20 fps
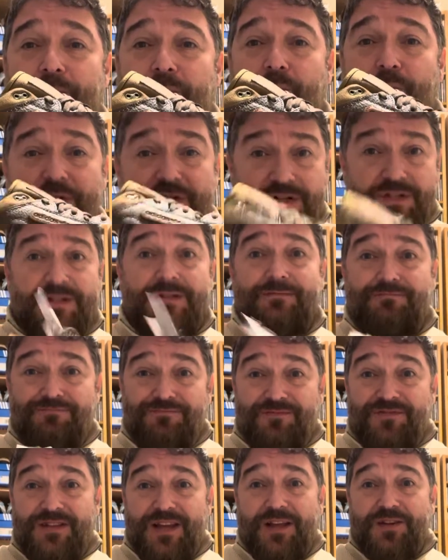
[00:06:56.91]
which
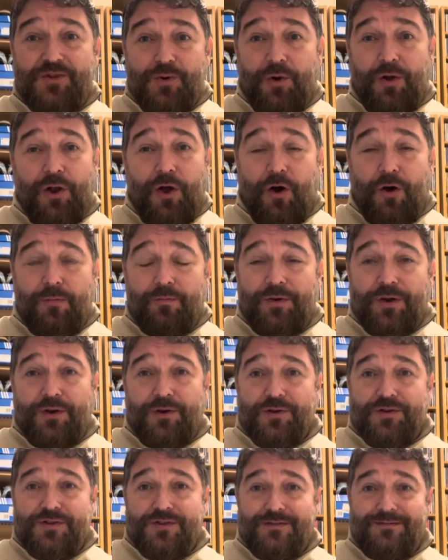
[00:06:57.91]
tells you a lot,
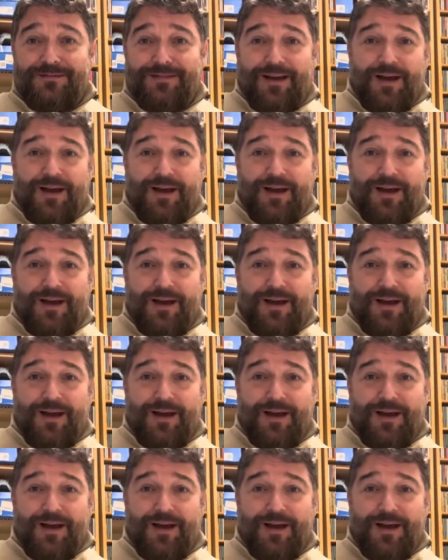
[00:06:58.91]
because